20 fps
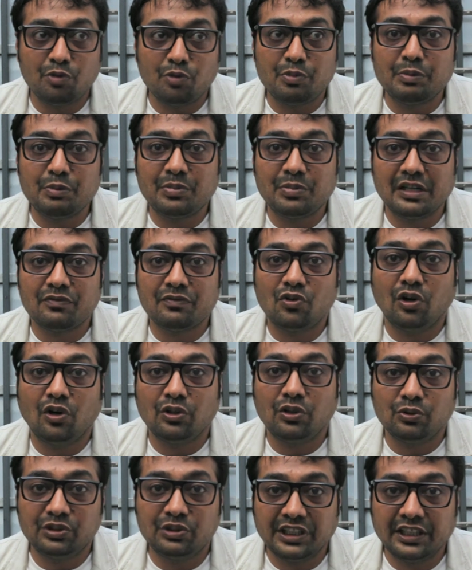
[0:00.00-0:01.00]
people have
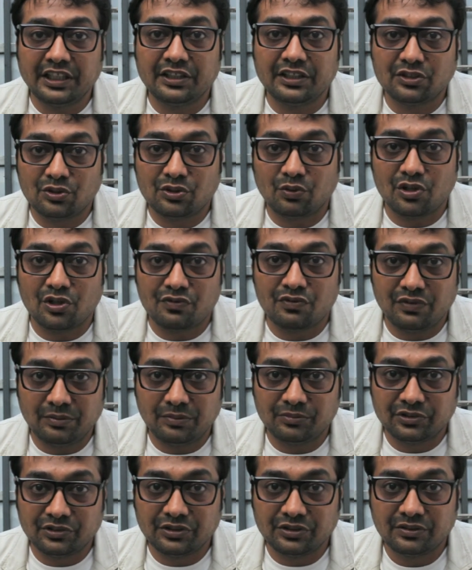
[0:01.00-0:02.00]
gone to theatres to watch
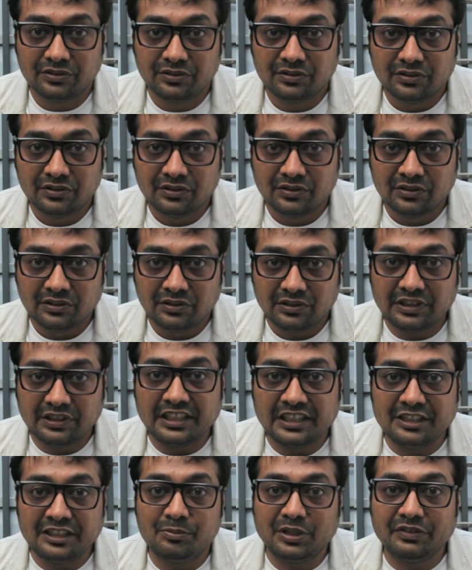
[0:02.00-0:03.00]
films
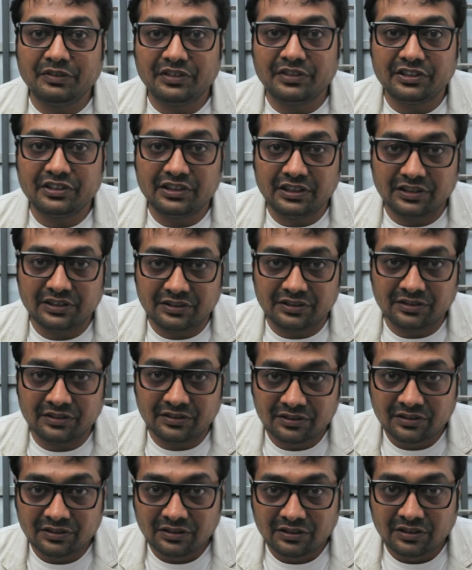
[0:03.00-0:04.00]
than in previous years.
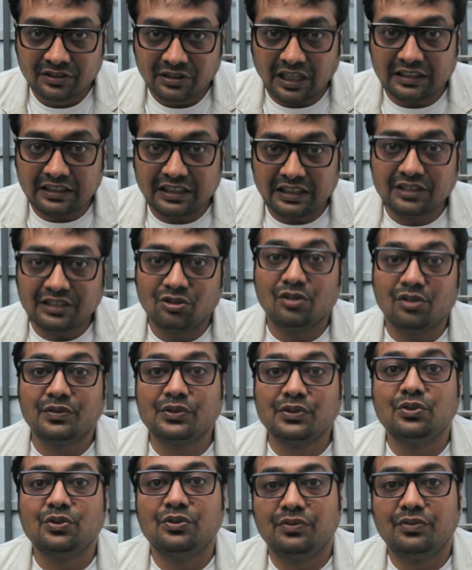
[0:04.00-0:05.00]
And that's
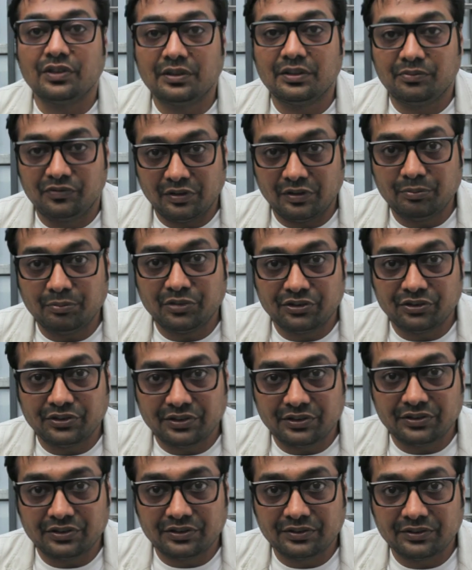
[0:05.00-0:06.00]
always good for the film
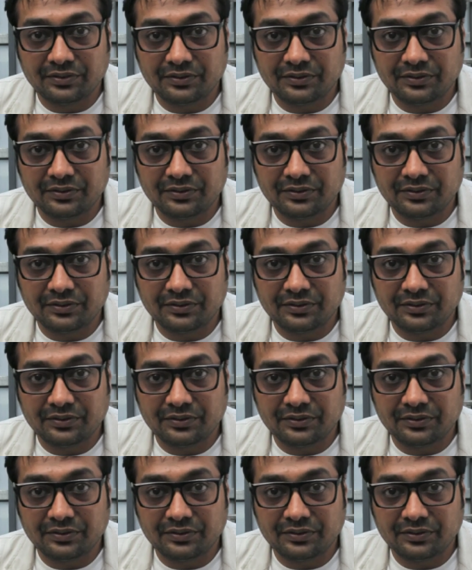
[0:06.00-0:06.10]
business.